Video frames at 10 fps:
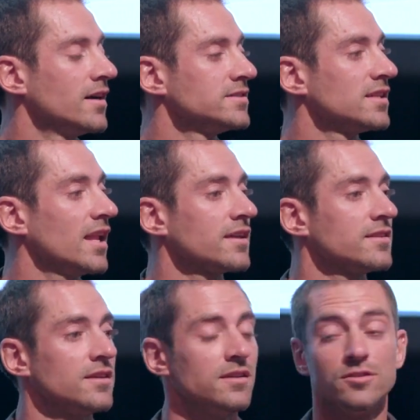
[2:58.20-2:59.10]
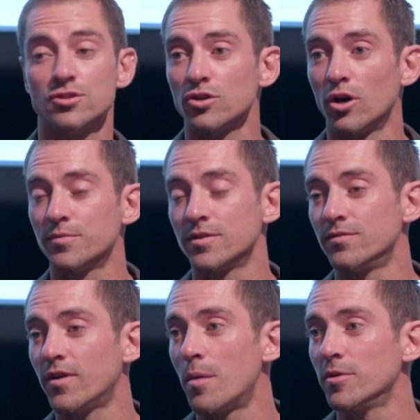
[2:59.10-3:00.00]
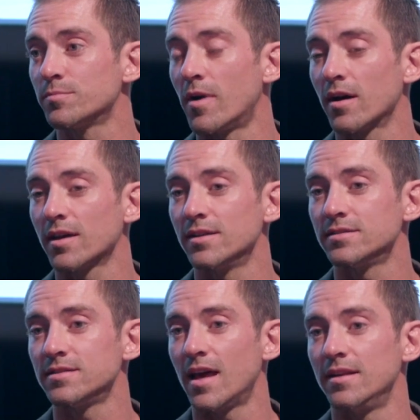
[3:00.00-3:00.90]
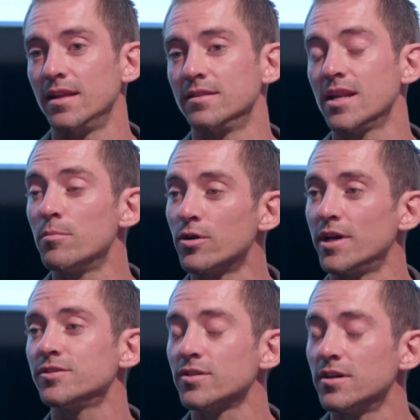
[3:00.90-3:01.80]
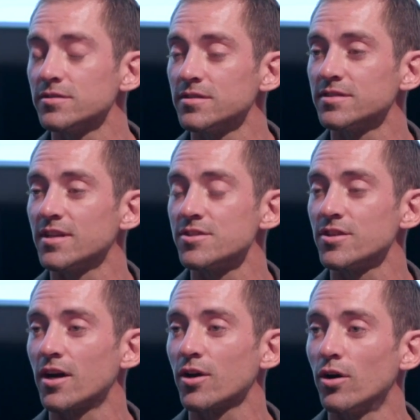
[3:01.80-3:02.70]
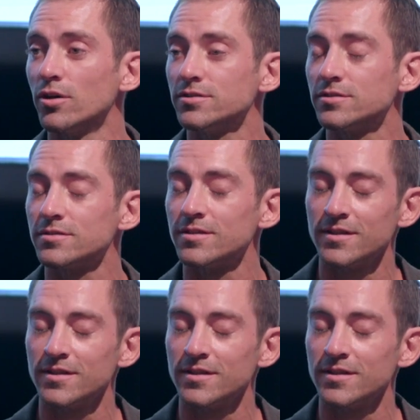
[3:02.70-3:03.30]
selected shops and farmers markets and in a number of restaurants on the Sunshine Coast.